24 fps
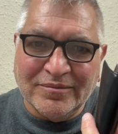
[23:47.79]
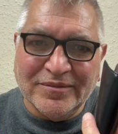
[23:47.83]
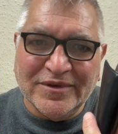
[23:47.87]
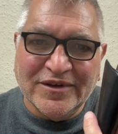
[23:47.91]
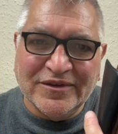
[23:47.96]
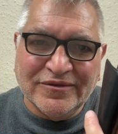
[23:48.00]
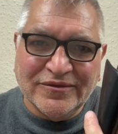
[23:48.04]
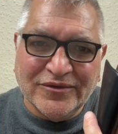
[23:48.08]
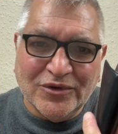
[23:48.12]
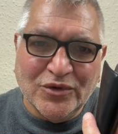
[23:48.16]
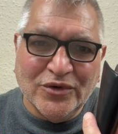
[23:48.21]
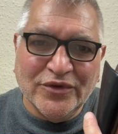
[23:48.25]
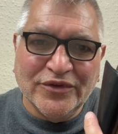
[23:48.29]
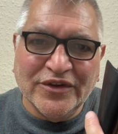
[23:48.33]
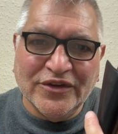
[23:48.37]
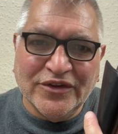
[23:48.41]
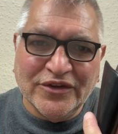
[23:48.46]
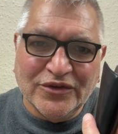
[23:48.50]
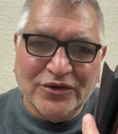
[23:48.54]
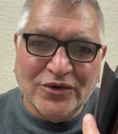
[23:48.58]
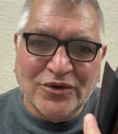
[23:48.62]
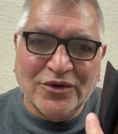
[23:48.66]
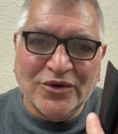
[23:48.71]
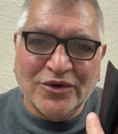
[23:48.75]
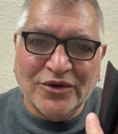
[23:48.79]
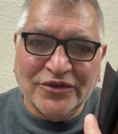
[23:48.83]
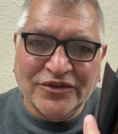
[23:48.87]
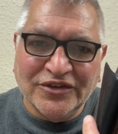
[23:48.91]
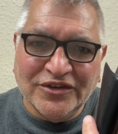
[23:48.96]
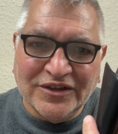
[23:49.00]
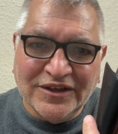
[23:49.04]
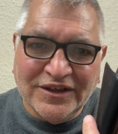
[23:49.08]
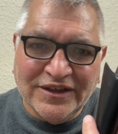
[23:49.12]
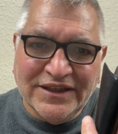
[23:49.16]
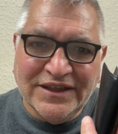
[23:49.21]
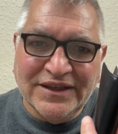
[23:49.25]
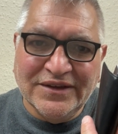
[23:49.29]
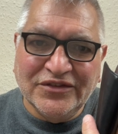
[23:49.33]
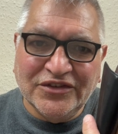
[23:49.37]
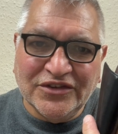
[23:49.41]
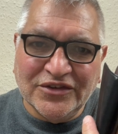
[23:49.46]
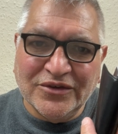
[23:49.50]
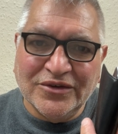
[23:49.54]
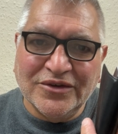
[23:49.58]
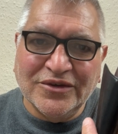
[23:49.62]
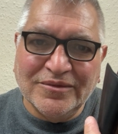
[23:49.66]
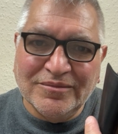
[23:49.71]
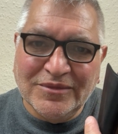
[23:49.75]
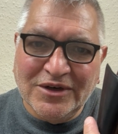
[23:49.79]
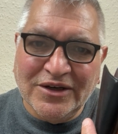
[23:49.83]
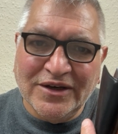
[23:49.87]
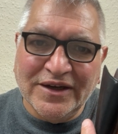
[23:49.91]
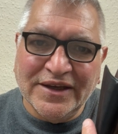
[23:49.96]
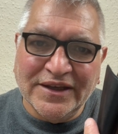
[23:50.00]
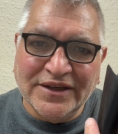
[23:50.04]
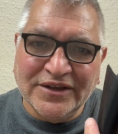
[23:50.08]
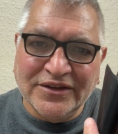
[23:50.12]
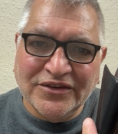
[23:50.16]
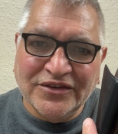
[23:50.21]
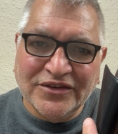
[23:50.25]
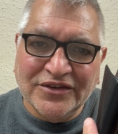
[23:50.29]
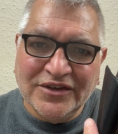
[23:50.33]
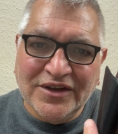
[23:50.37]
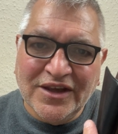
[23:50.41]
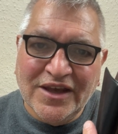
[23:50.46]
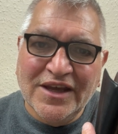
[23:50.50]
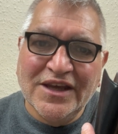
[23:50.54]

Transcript: before the thought leaves your mind,